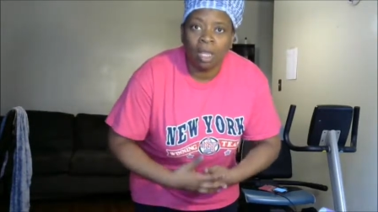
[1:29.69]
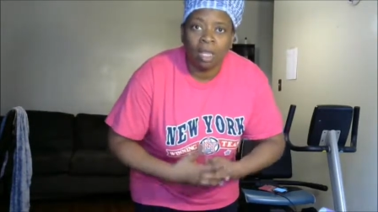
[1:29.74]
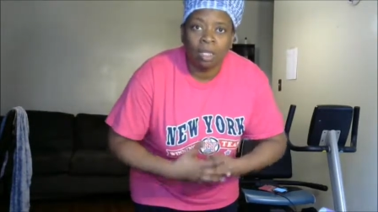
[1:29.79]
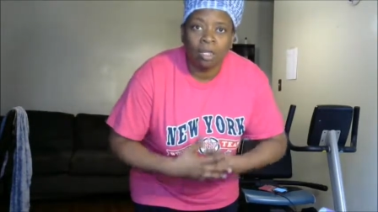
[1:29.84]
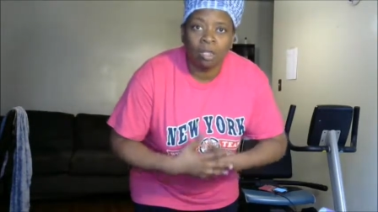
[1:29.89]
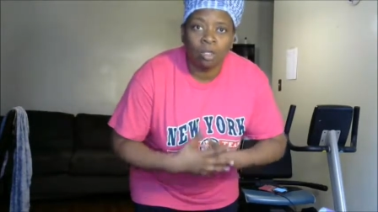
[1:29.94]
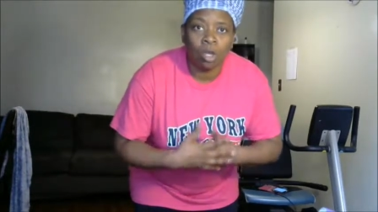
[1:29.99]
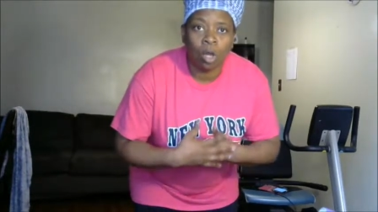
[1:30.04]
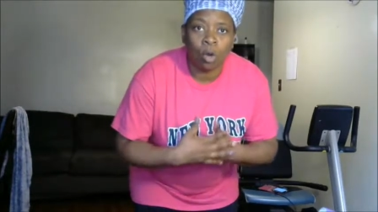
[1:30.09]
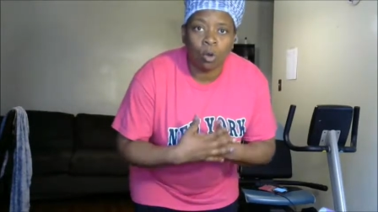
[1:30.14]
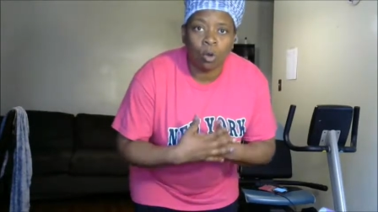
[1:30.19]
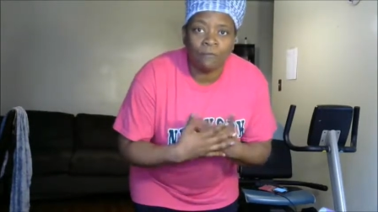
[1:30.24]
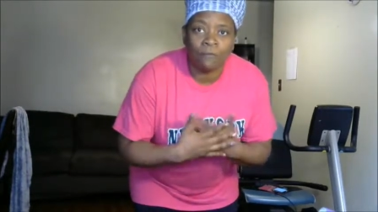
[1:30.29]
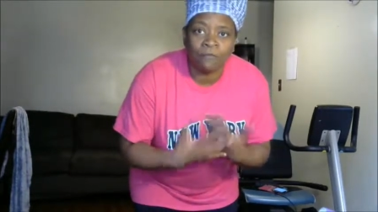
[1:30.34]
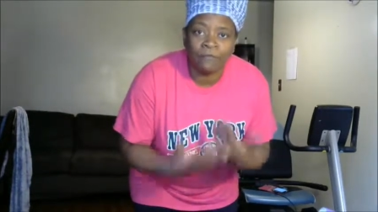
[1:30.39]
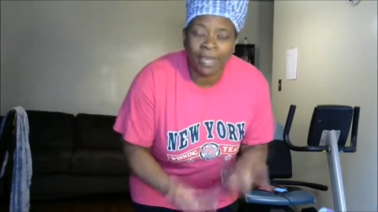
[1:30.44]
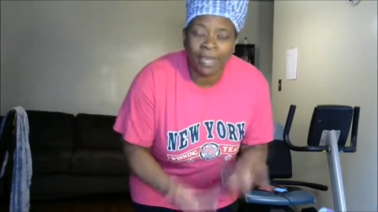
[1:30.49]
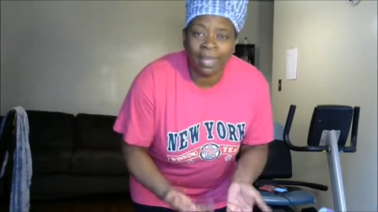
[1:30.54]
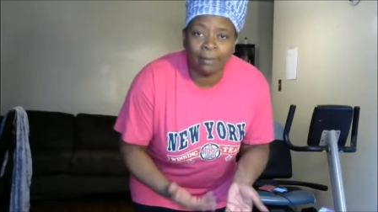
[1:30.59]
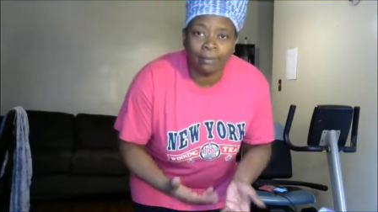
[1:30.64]
you know,
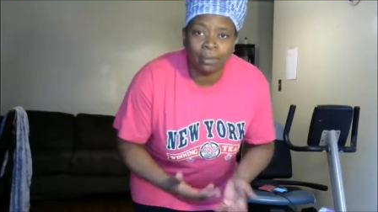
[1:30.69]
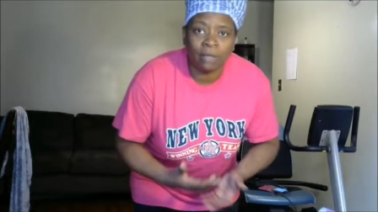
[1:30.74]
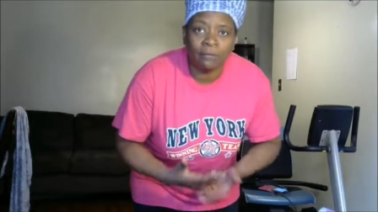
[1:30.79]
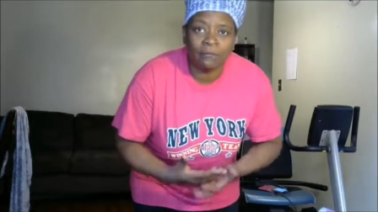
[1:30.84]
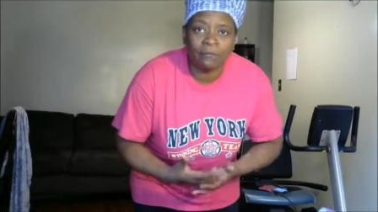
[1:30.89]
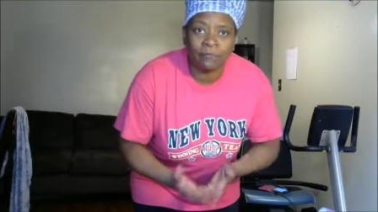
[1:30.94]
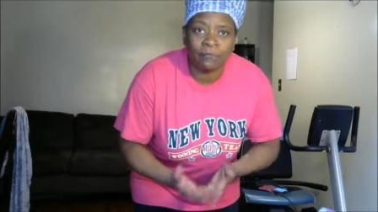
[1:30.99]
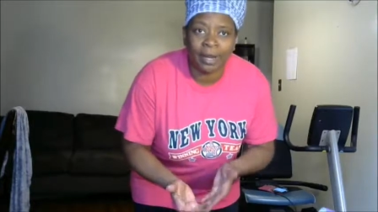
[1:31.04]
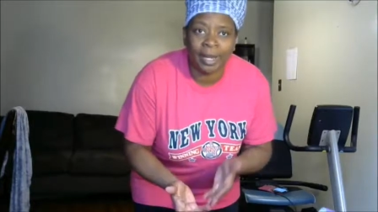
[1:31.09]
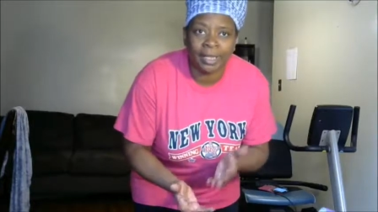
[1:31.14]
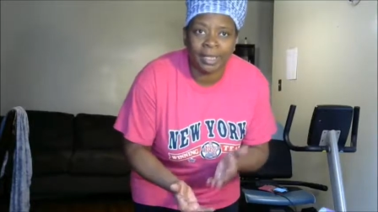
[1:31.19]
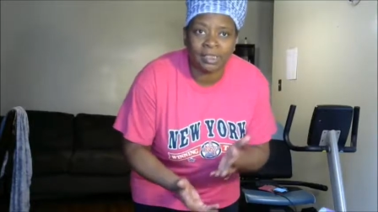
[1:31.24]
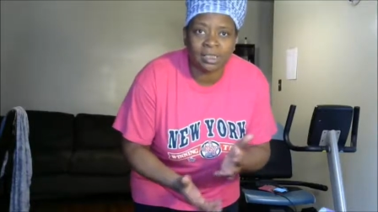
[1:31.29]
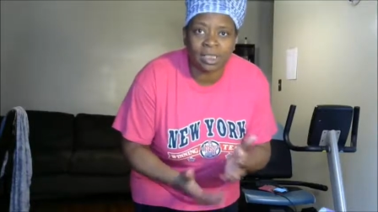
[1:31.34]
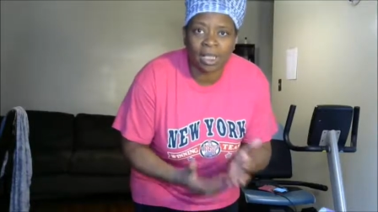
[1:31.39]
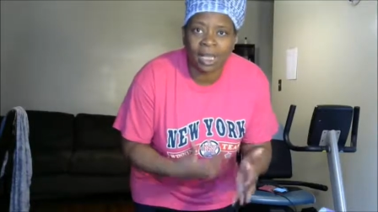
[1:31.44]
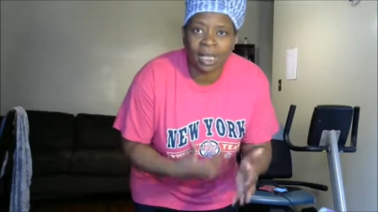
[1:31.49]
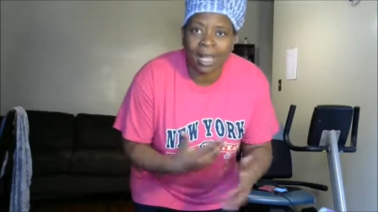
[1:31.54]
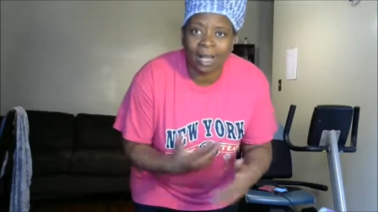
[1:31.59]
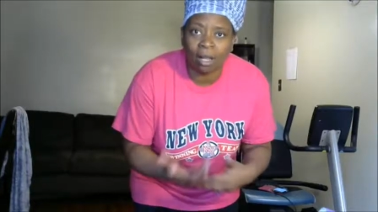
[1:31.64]
family, friends,
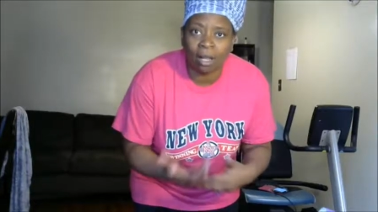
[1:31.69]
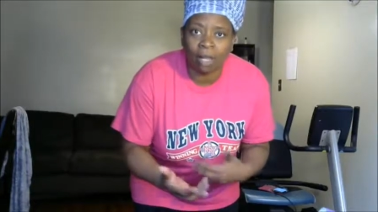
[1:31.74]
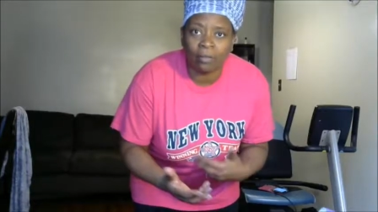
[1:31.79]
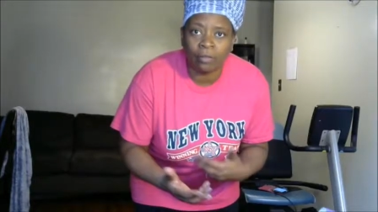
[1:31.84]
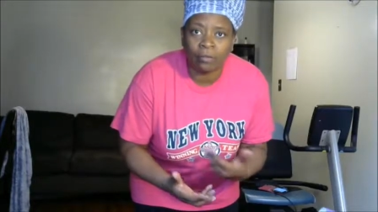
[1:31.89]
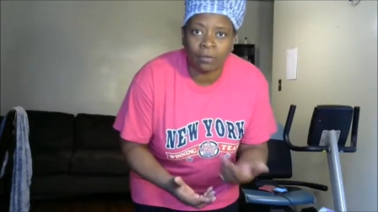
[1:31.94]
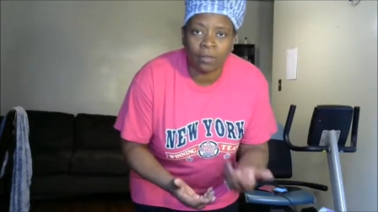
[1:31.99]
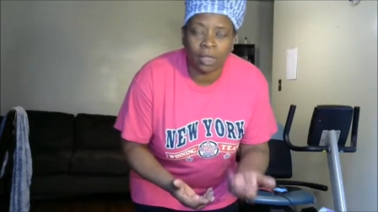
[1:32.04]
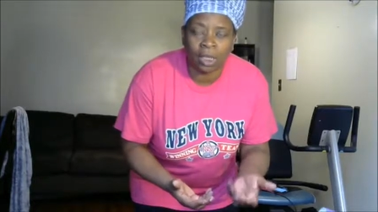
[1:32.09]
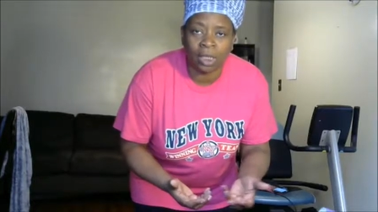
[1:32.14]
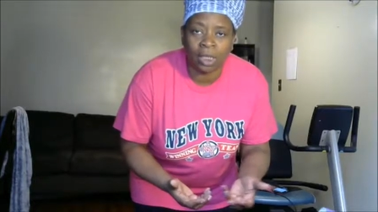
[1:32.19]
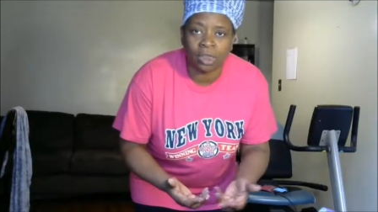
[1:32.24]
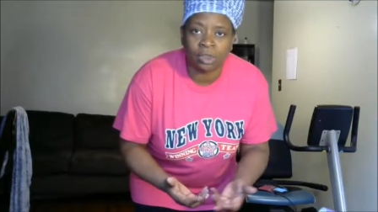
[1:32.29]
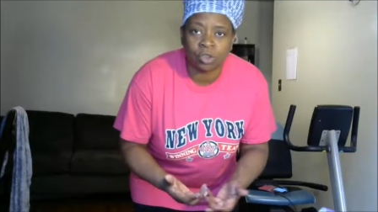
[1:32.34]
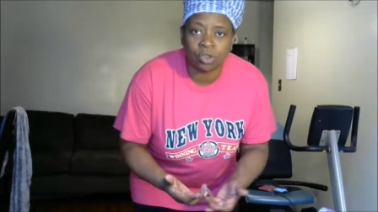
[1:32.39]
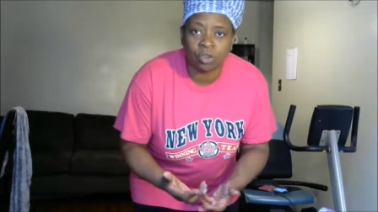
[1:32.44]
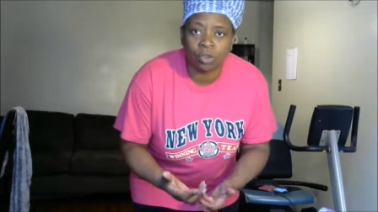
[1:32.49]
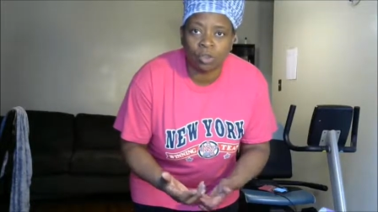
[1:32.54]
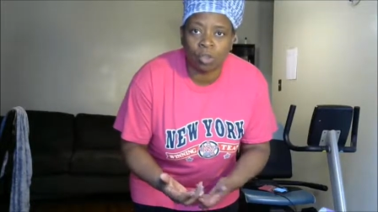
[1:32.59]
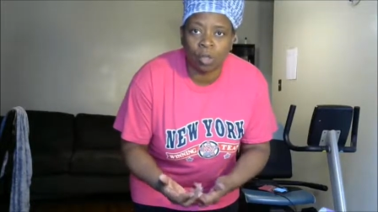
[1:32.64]
a lot of other things,
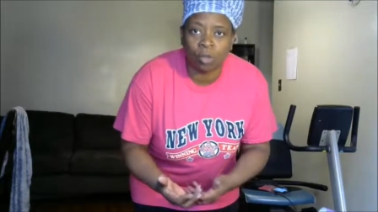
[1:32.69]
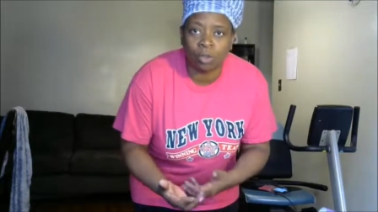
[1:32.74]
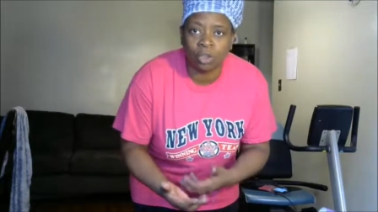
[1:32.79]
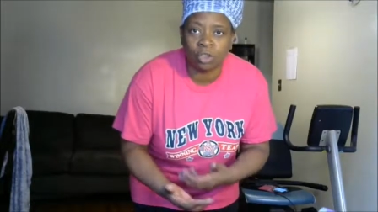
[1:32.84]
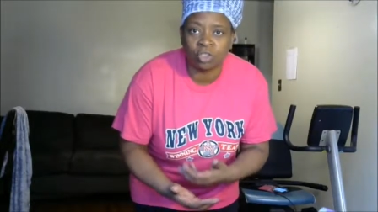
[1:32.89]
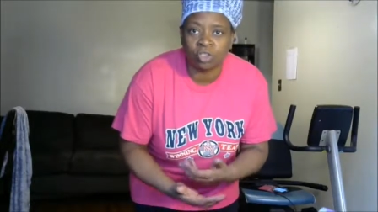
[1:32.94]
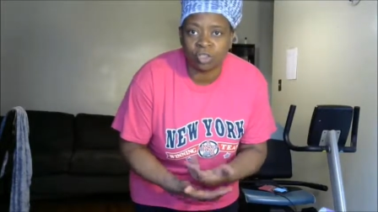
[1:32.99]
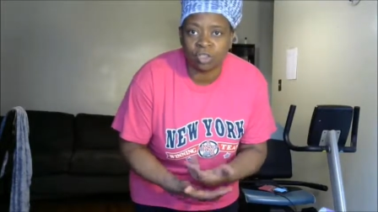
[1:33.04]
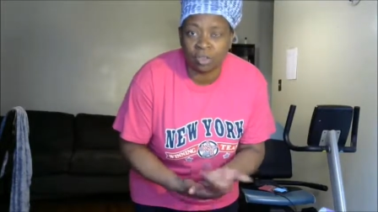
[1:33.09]
you know, that,